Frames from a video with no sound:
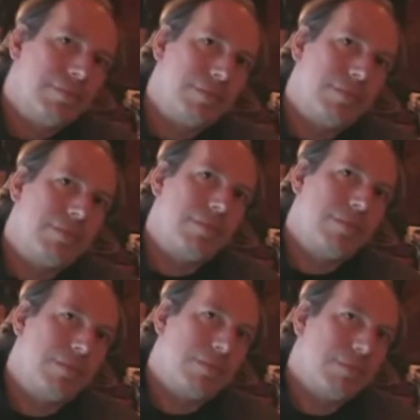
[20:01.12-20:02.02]
how
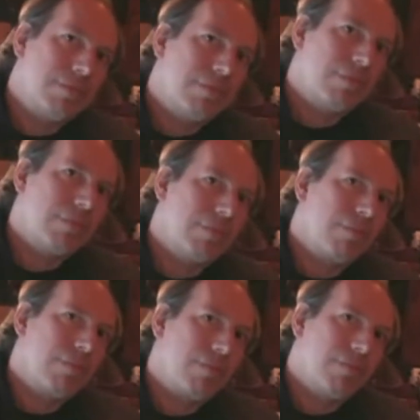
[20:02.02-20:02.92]
long does it typically
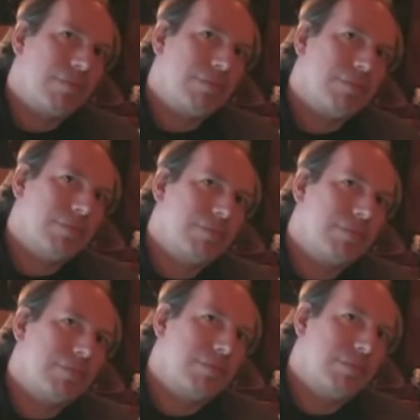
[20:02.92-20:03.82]
take you to write
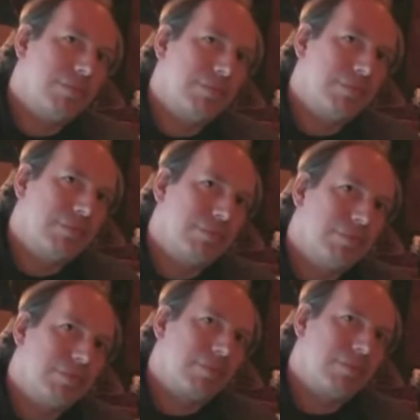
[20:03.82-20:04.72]
a
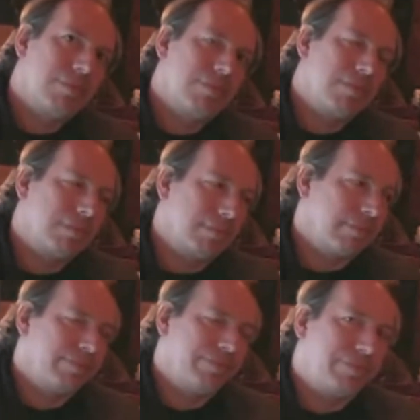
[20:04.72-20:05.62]
score?
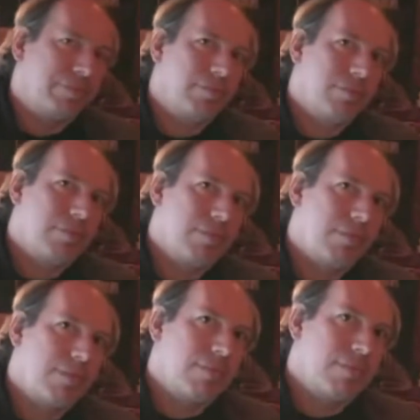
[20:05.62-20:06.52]
And for Sherlock, how
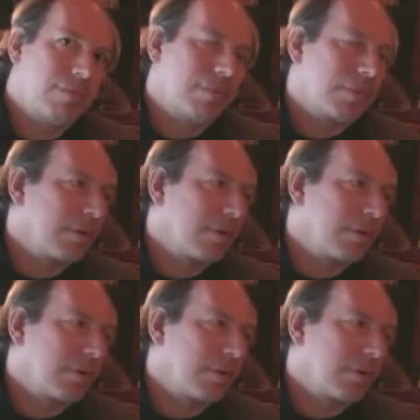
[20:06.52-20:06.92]
long did it take?